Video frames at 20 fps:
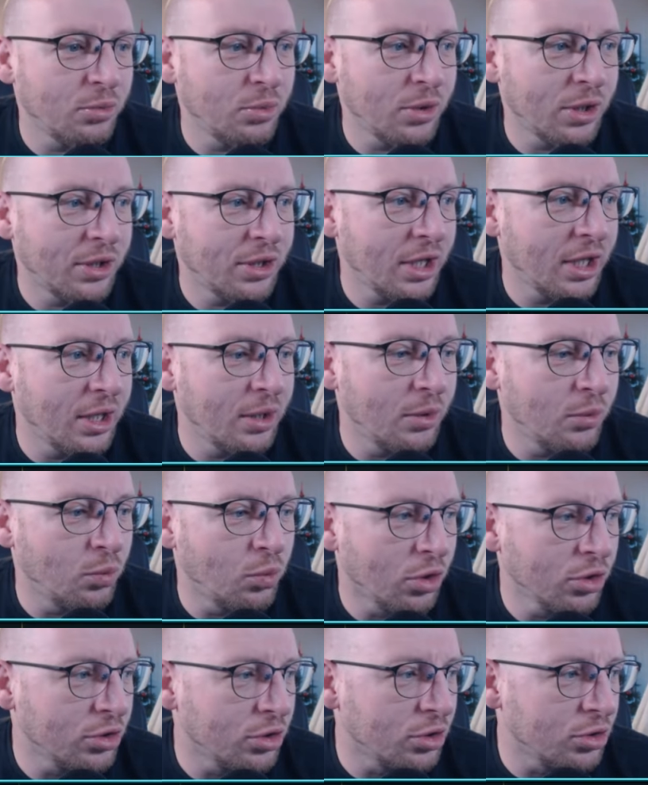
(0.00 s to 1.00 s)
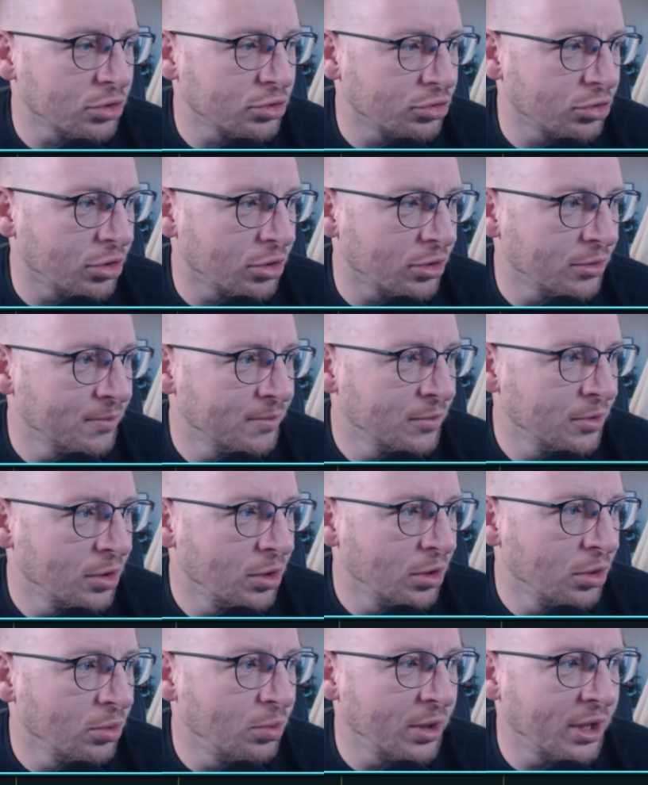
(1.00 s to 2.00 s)
with a 1-1 draw.
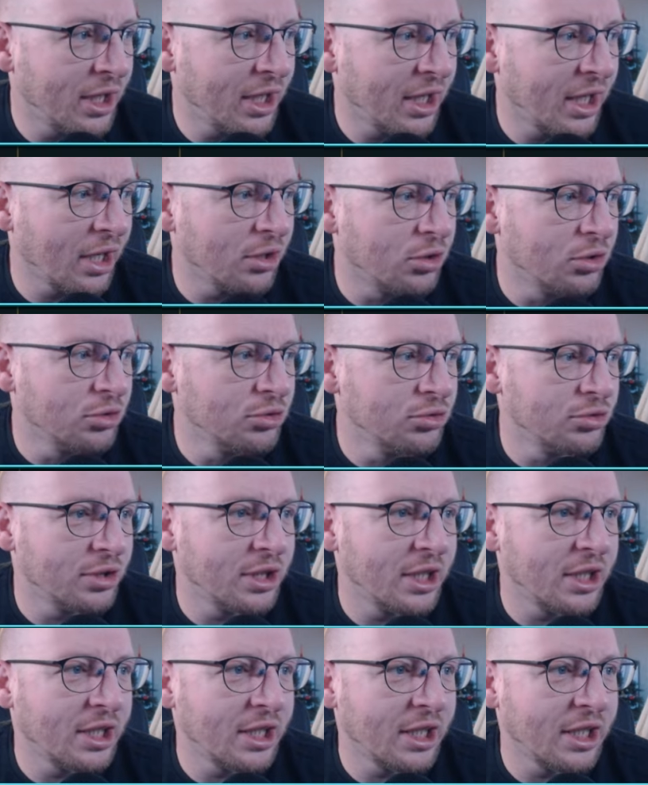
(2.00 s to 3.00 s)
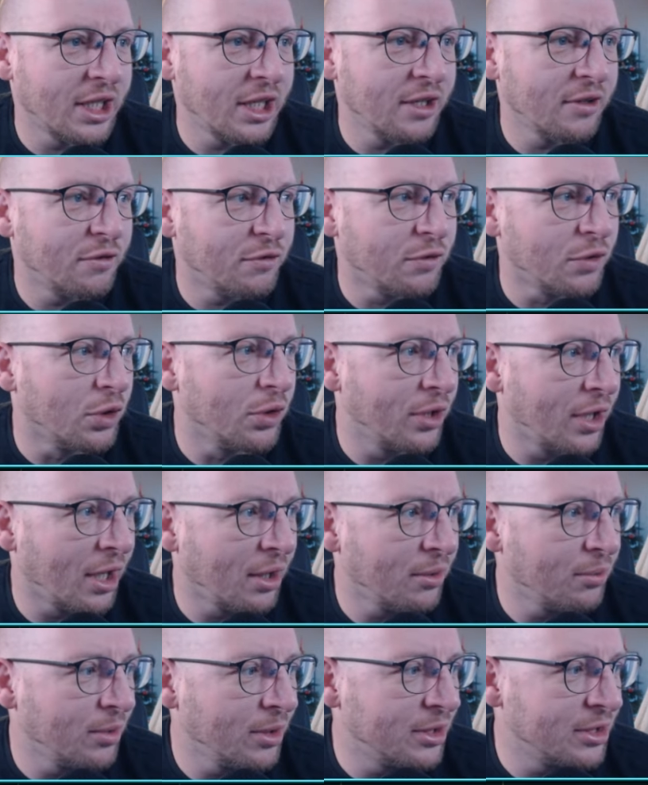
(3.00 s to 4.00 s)
We did get 180k for
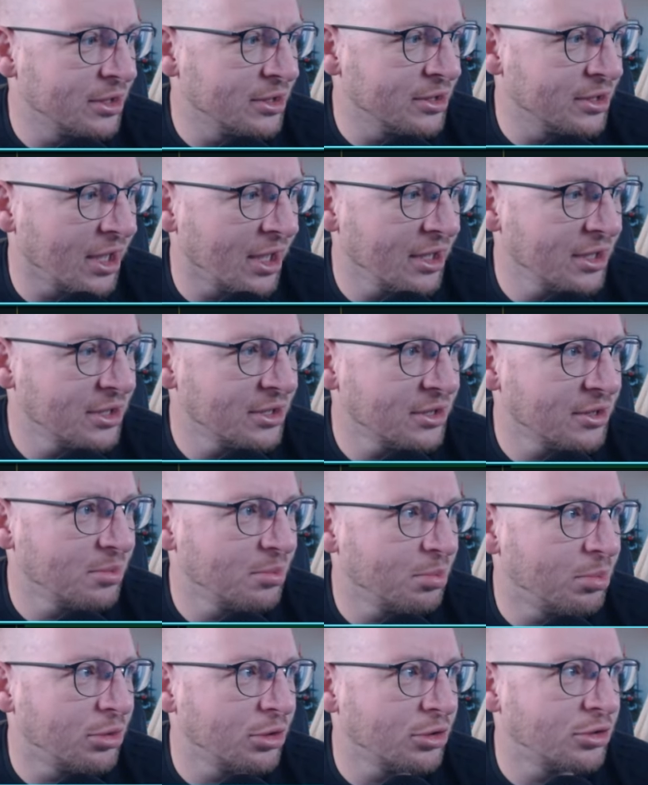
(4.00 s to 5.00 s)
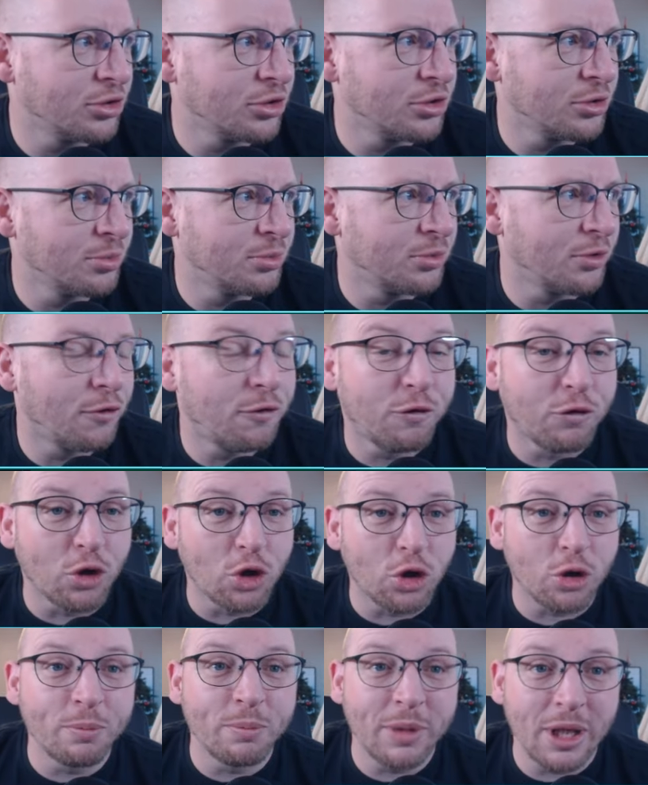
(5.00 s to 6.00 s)
that, which is nice. Puts us up to
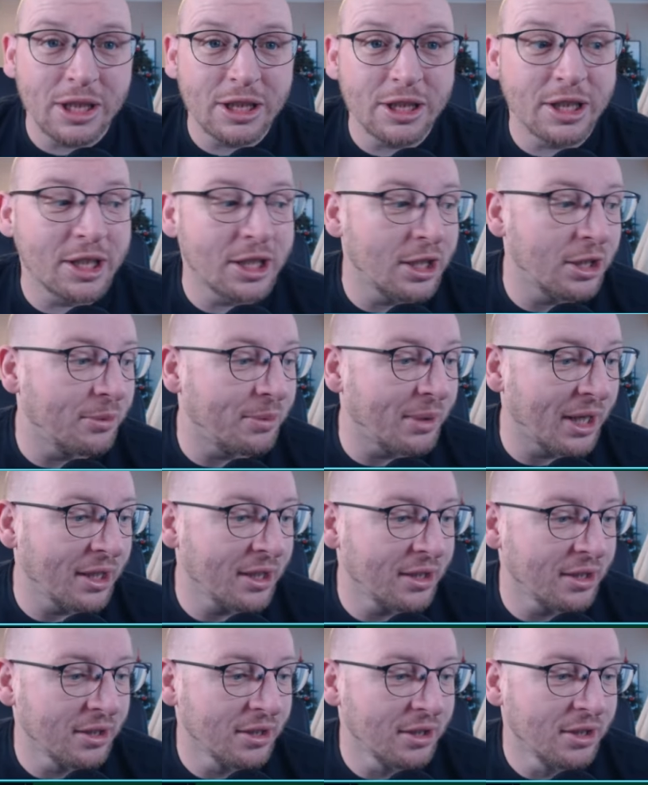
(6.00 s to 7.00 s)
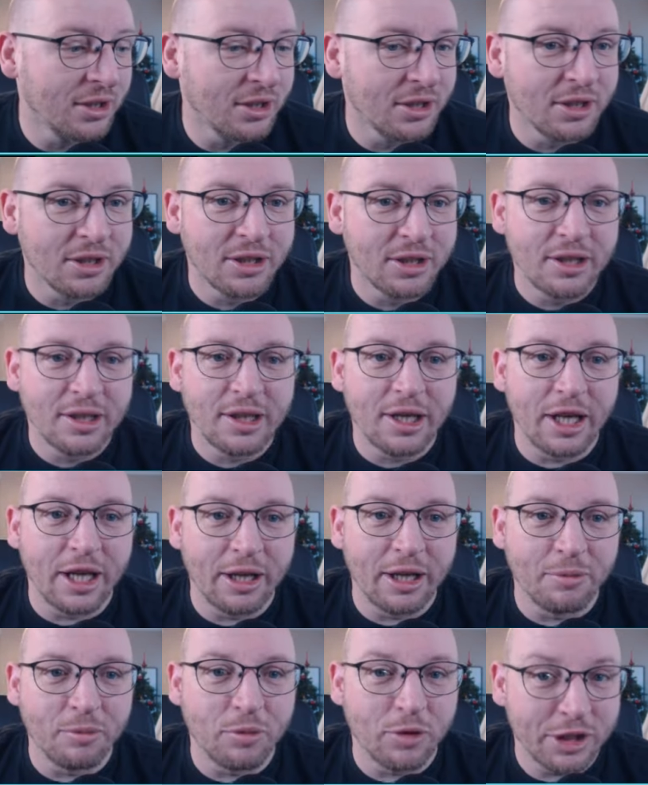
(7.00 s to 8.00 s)
4 million in the bank.
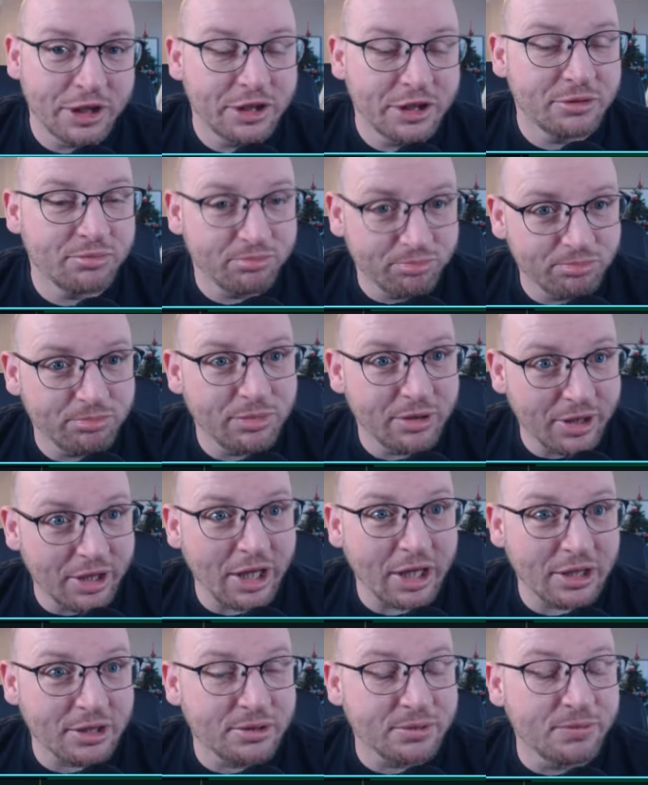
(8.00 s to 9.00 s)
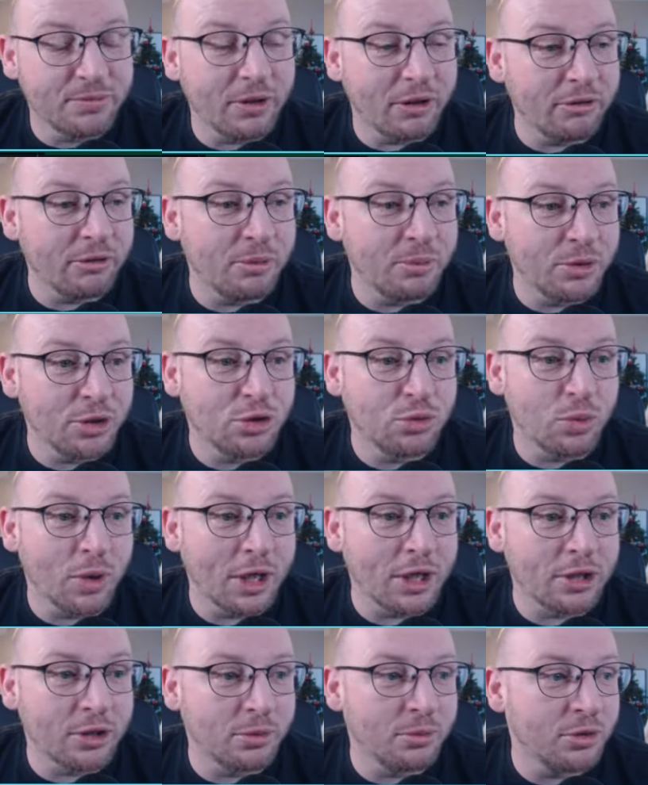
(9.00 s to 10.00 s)
Which, that's very much
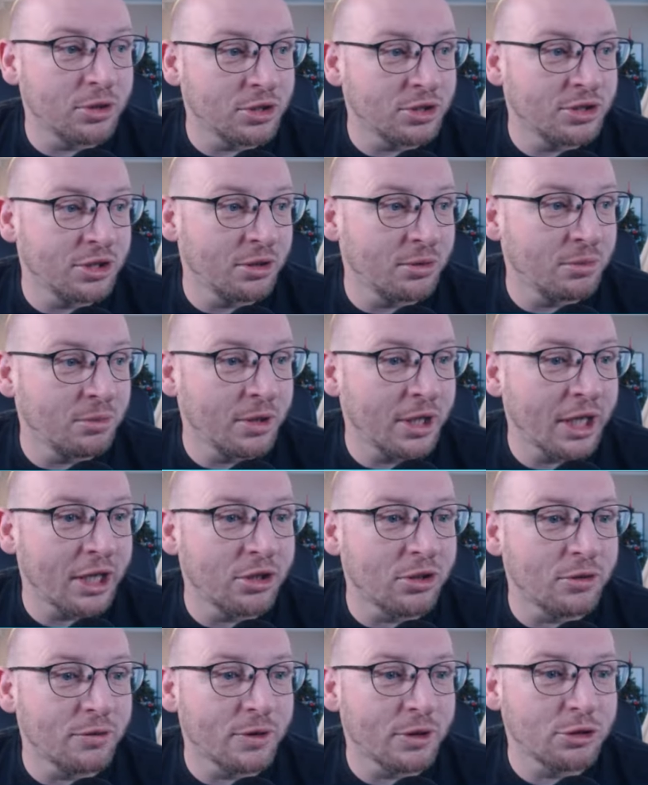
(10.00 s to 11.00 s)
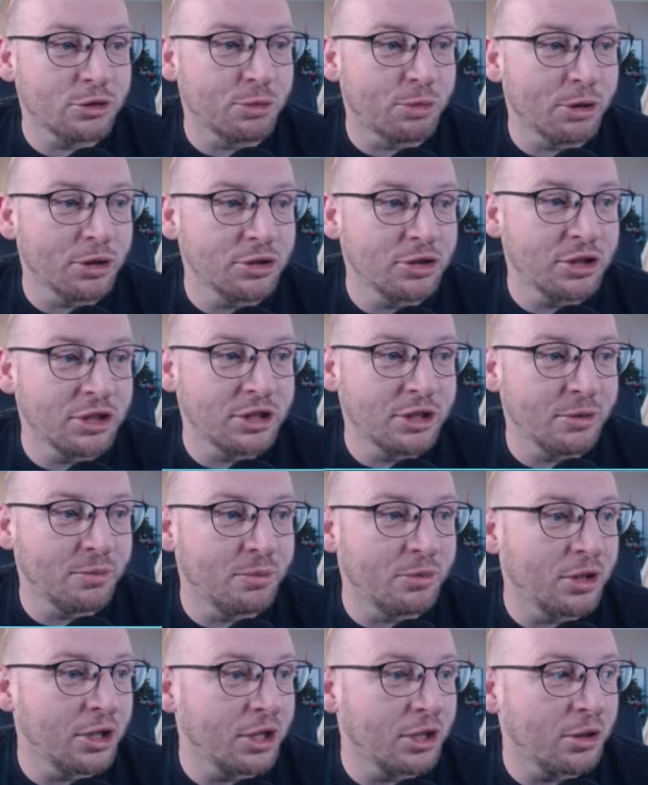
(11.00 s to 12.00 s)
welcome, considering we get all of our sponsorship money